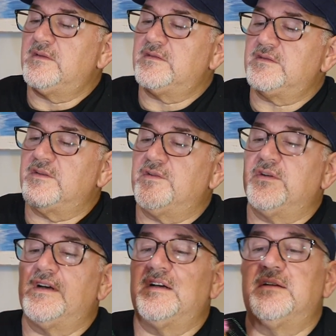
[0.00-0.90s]

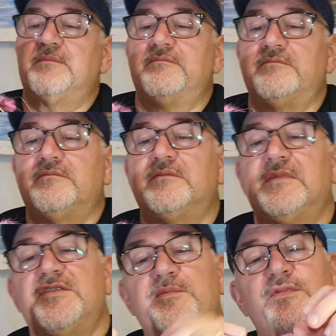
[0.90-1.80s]
So
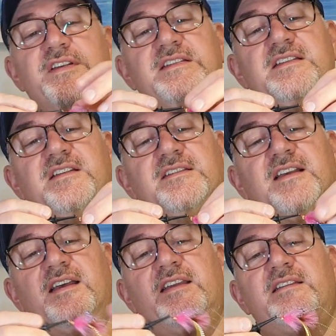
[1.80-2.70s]
super easy to
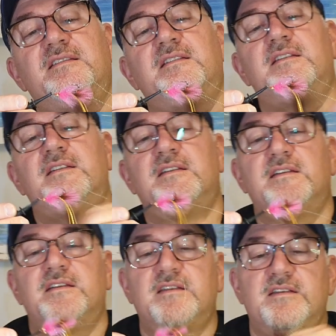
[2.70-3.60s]
tie.
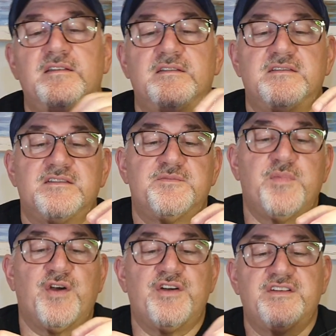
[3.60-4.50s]

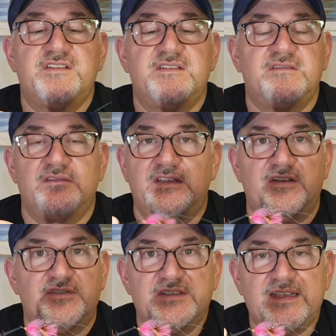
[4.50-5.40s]
Sparse.
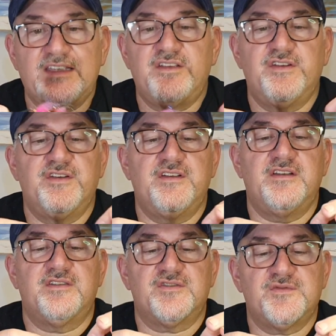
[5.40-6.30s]
It'll sink good.
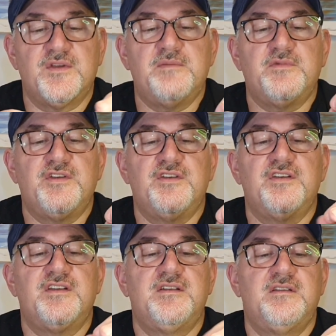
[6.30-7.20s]
It'll swim
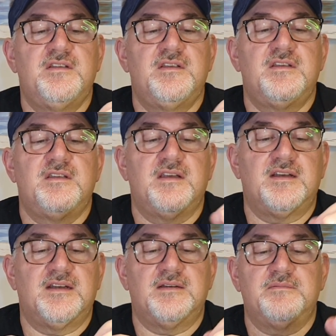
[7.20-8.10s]
good.
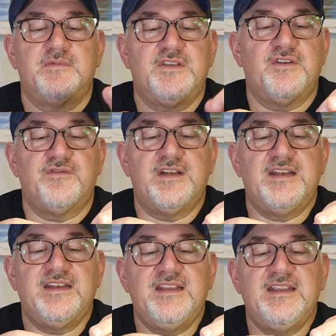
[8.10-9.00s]
You don't
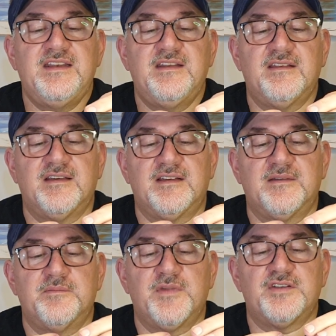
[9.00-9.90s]
really need
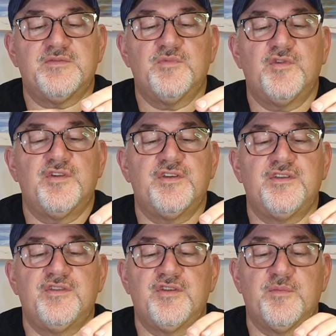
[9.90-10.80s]
much more.
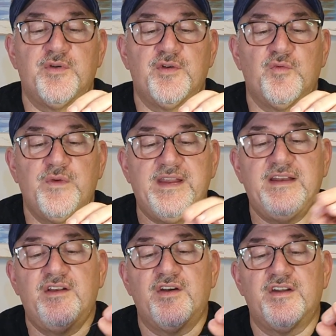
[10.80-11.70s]
You could put a
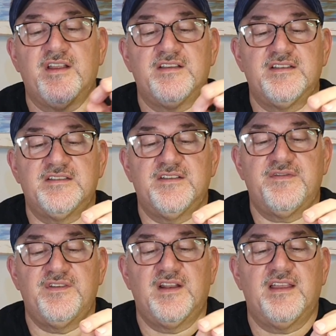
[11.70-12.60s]
weed guard on this
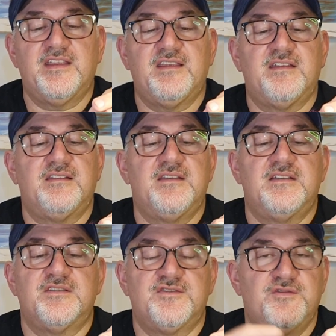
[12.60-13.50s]
if you like.
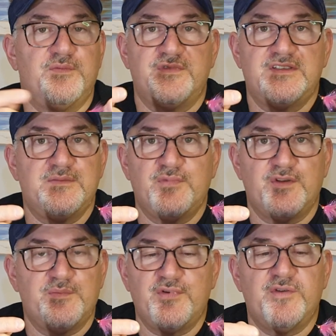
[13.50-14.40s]
Super simple
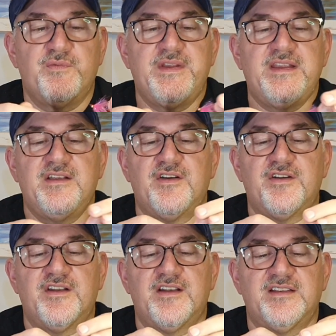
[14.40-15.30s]
to put a weed
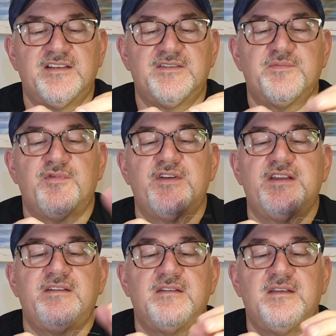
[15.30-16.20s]
guard on at this point.